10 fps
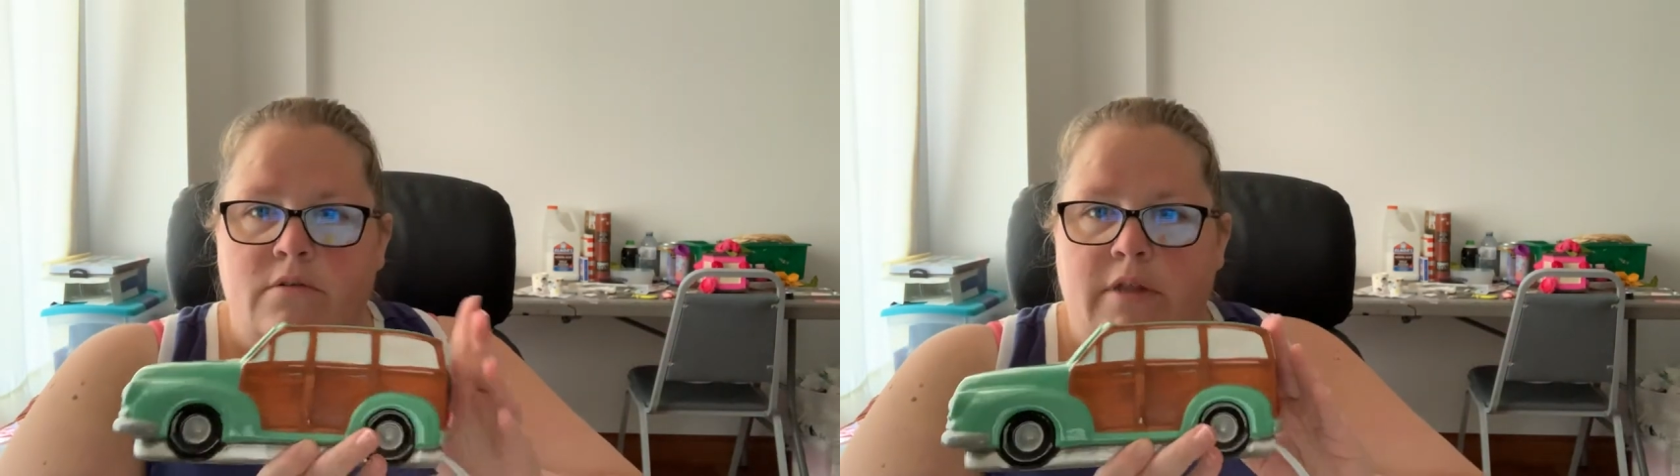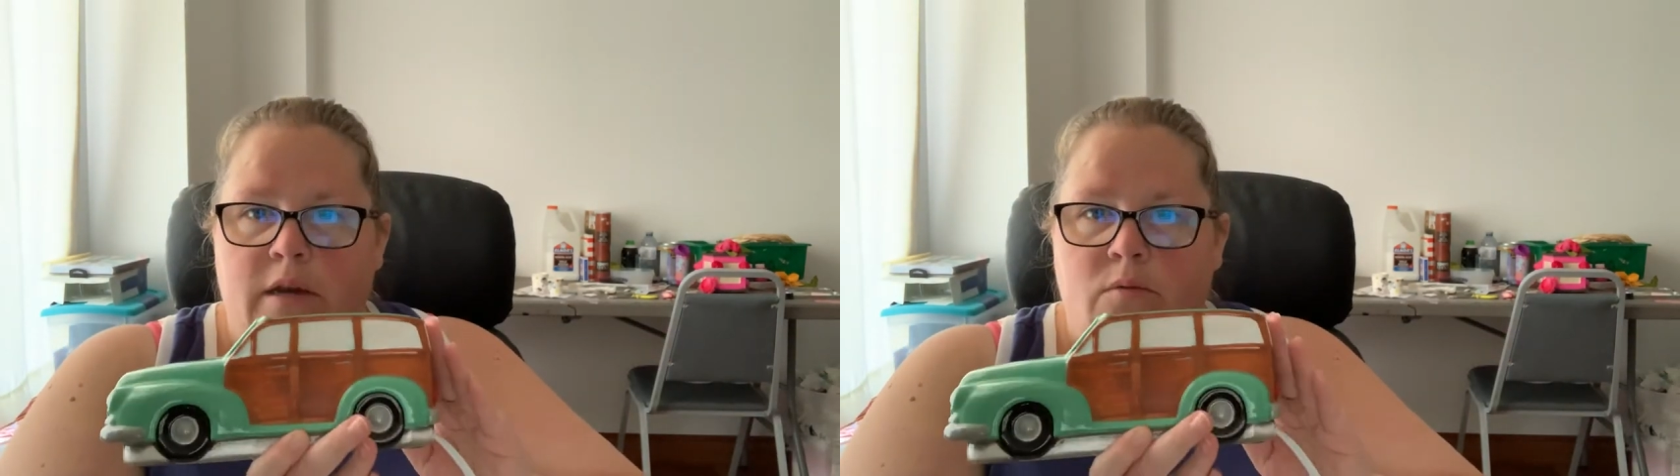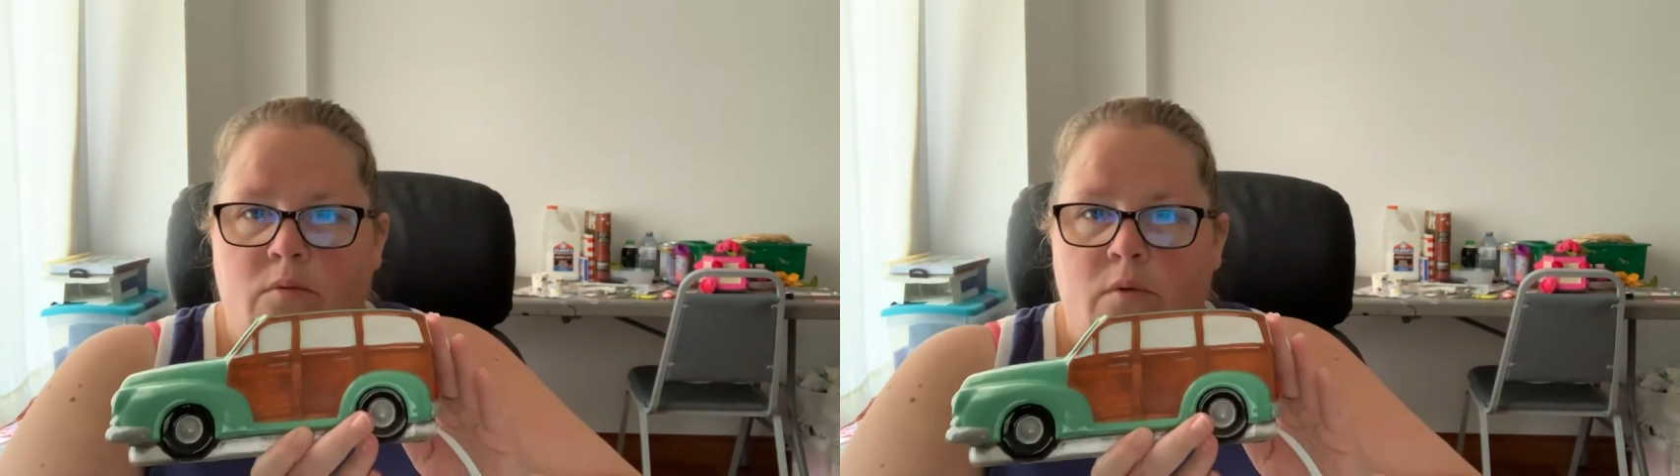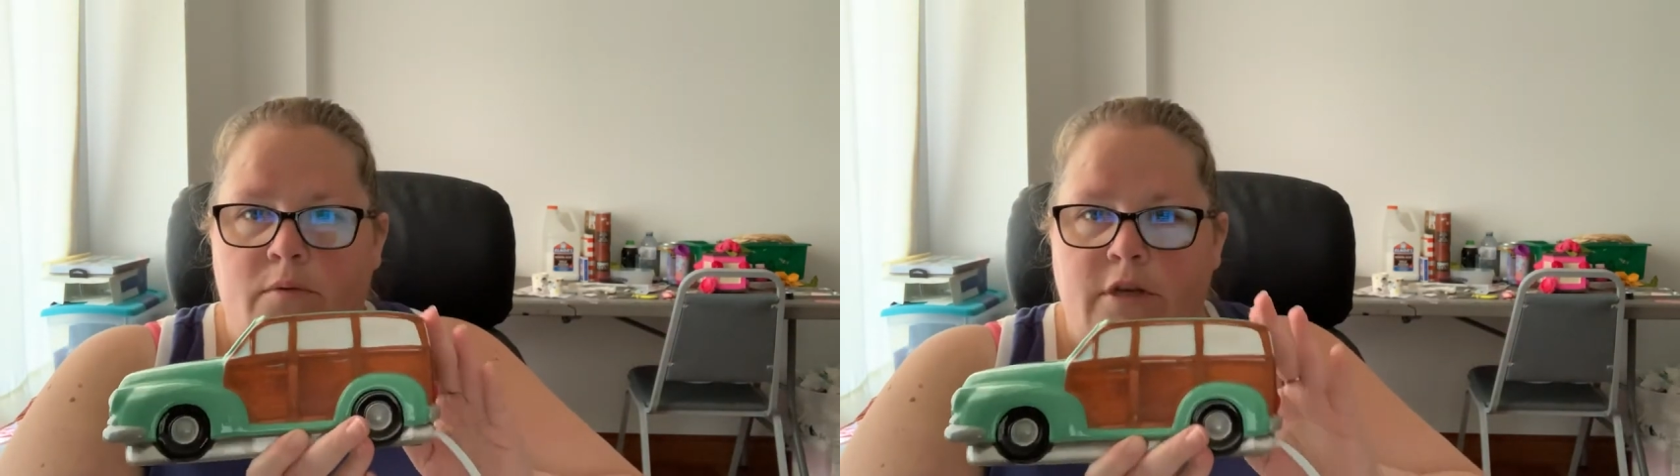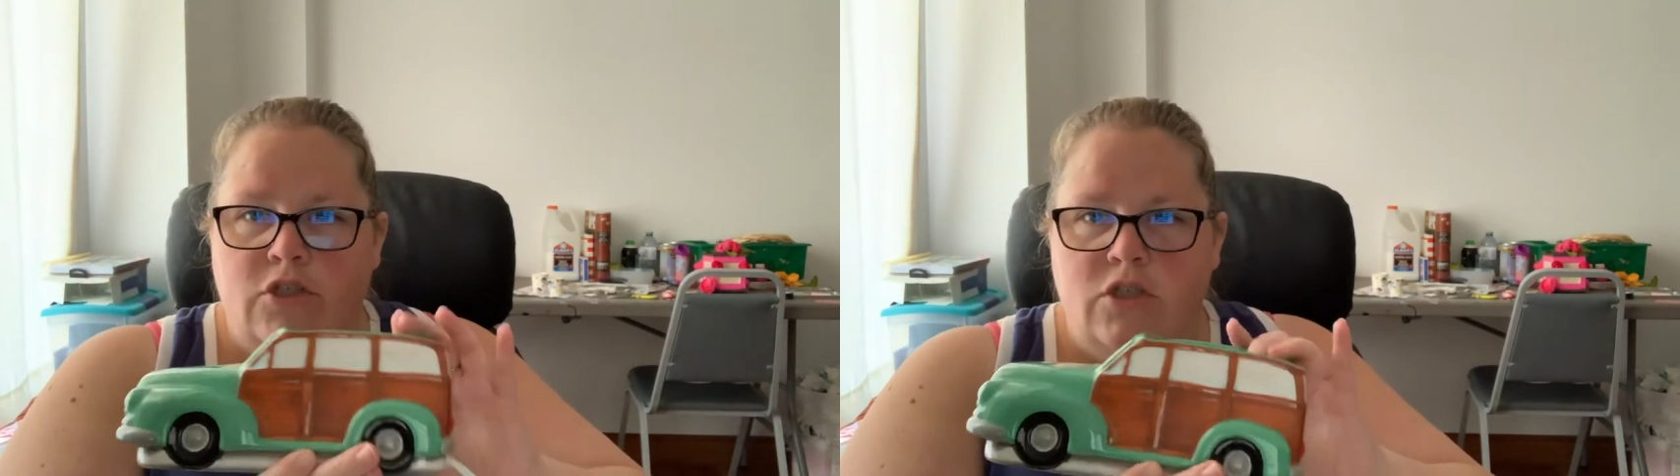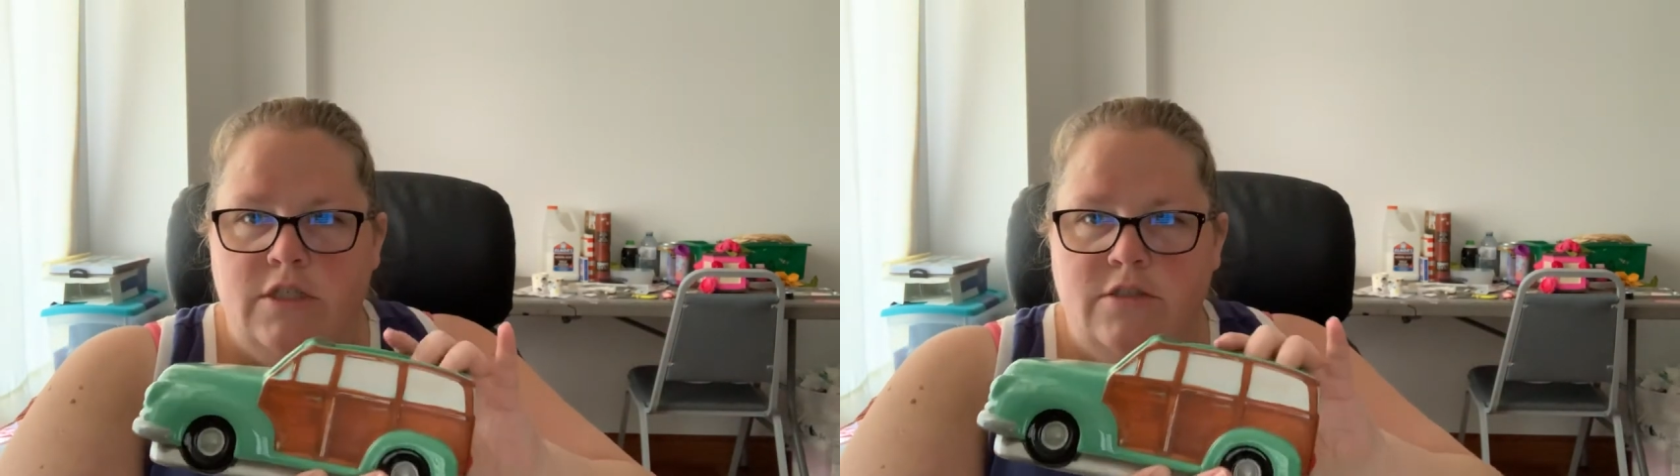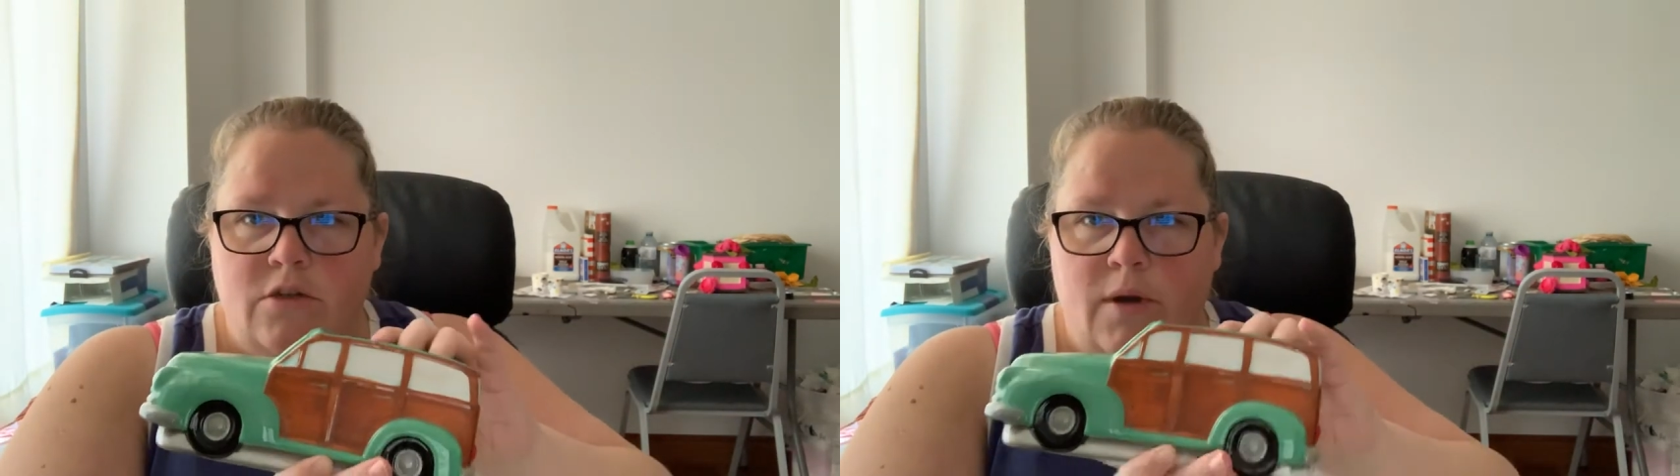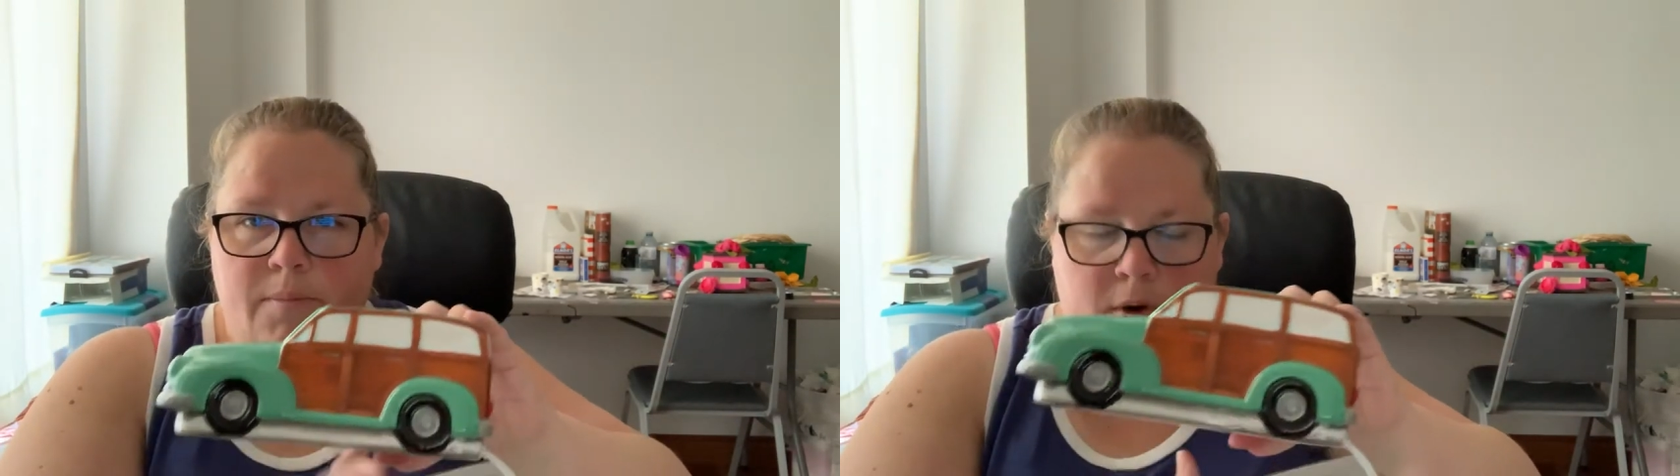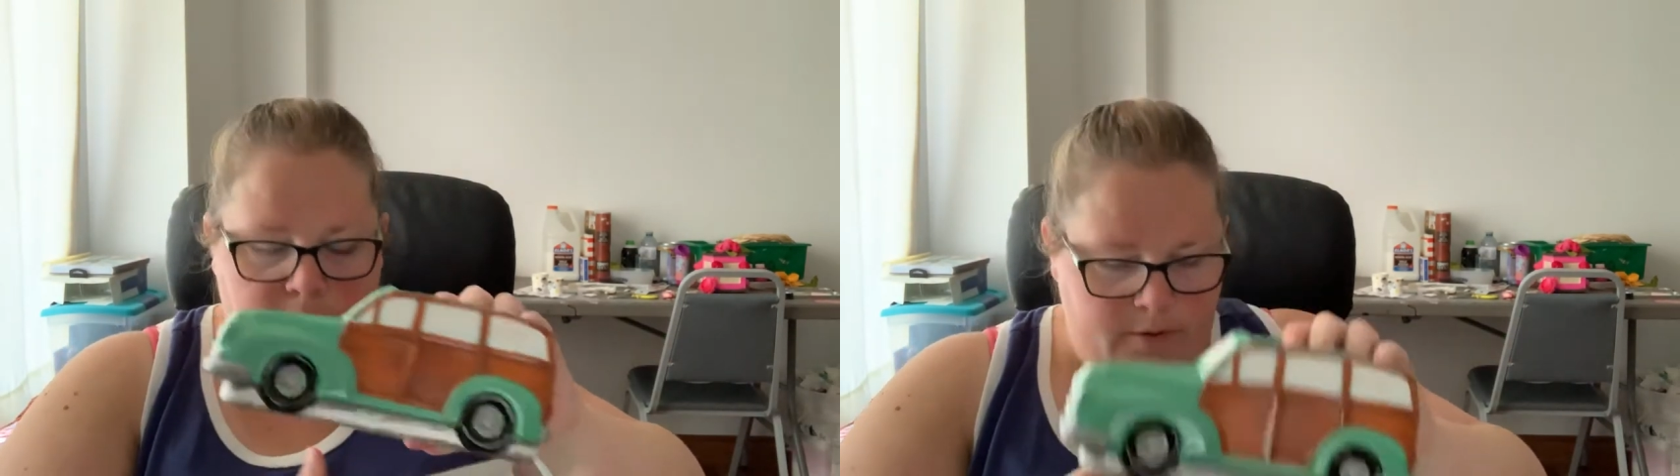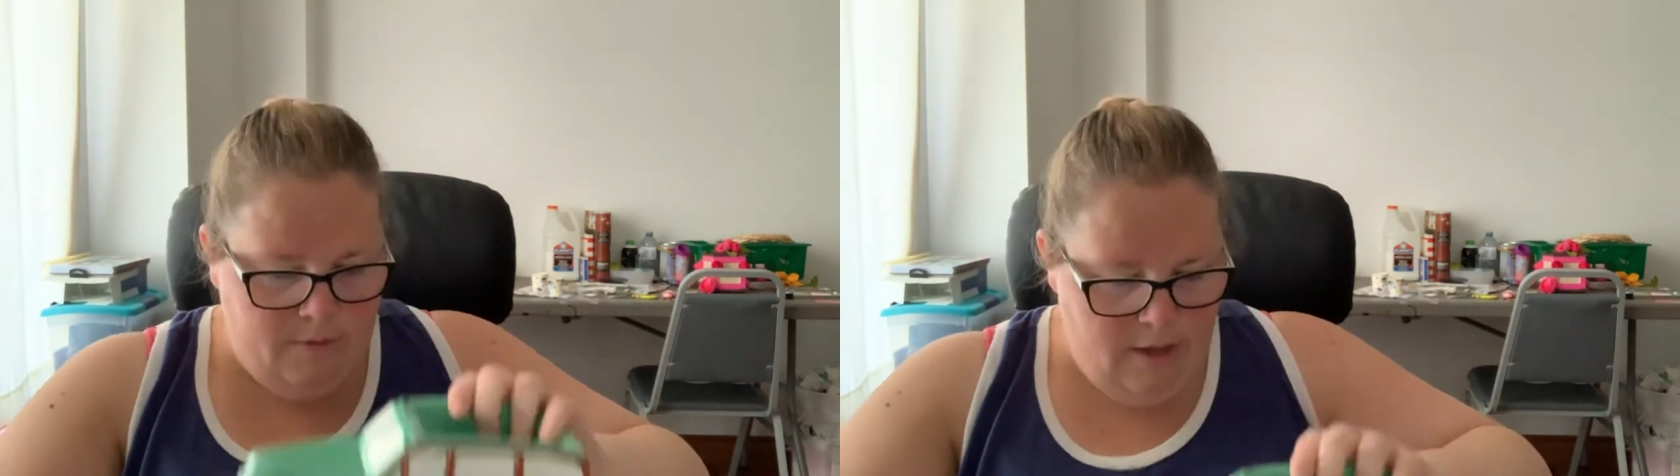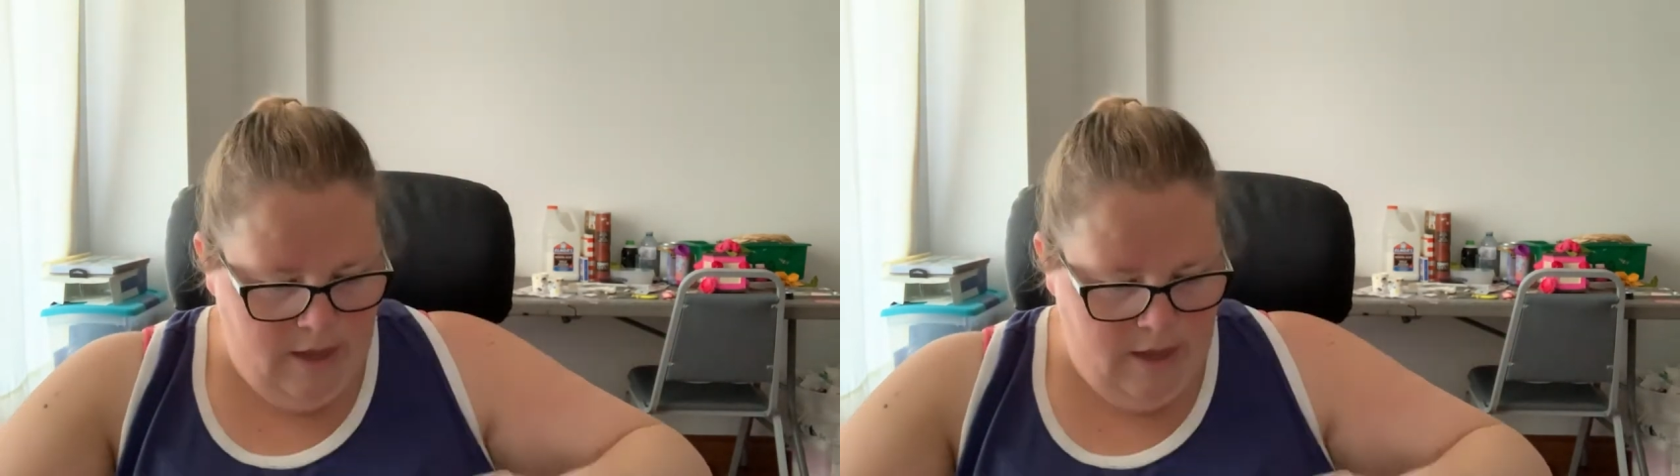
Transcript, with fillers: than initially, so I bought it.